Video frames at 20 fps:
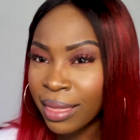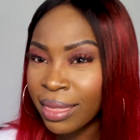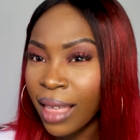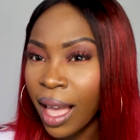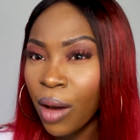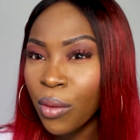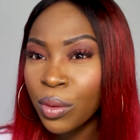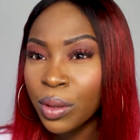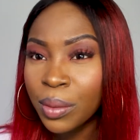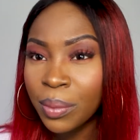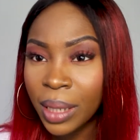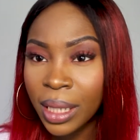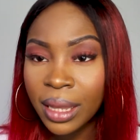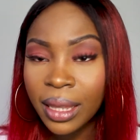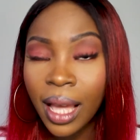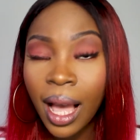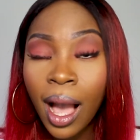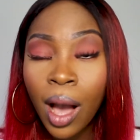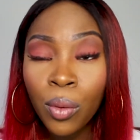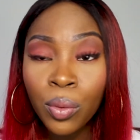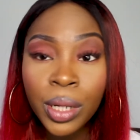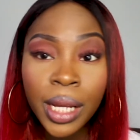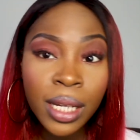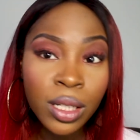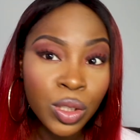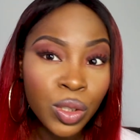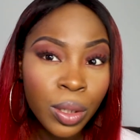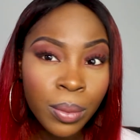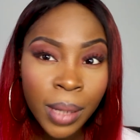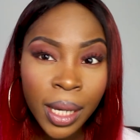That would mean that I would
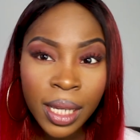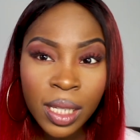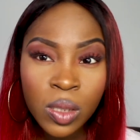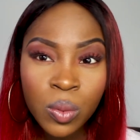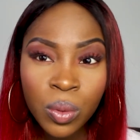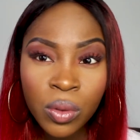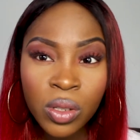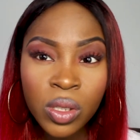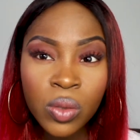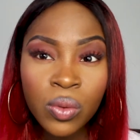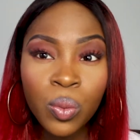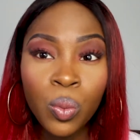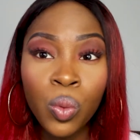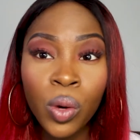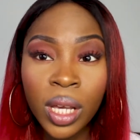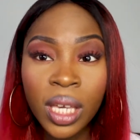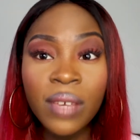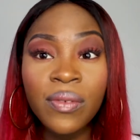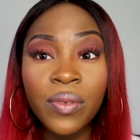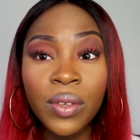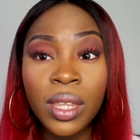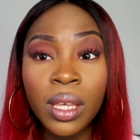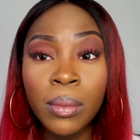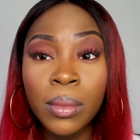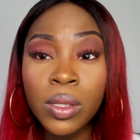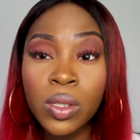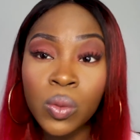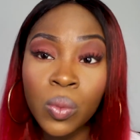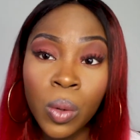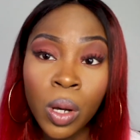enjoy my experience working for them as